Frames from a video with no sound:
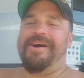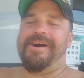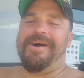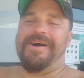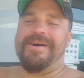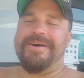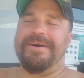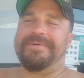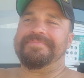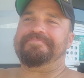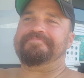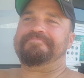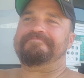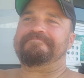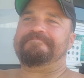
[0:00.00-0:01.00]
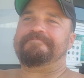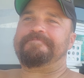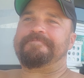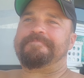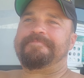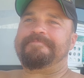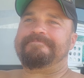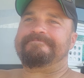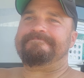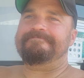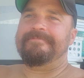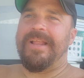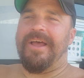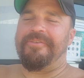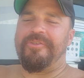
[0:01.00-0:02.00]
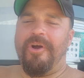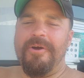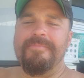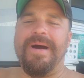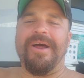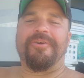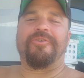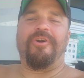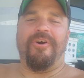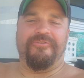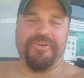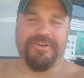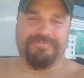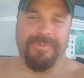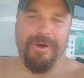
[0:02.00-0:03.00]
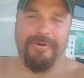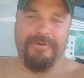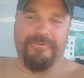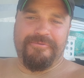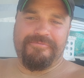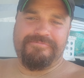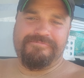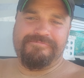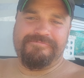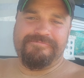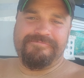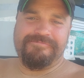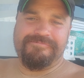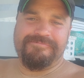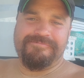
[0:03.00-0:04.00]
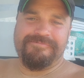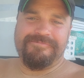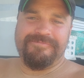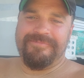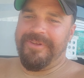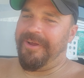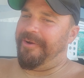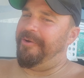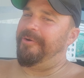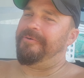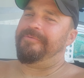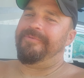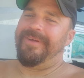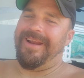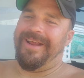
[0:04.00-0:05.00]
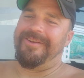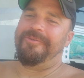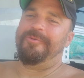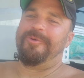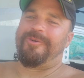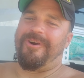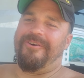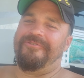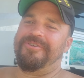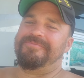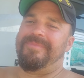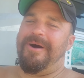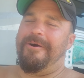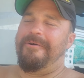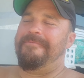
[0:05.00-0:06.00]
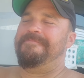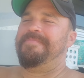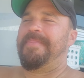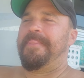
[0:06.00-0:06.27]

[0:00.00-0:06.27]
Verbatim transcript: uh, I was talking about crawfish balls. Y'all know, we like to do a crawfish ball.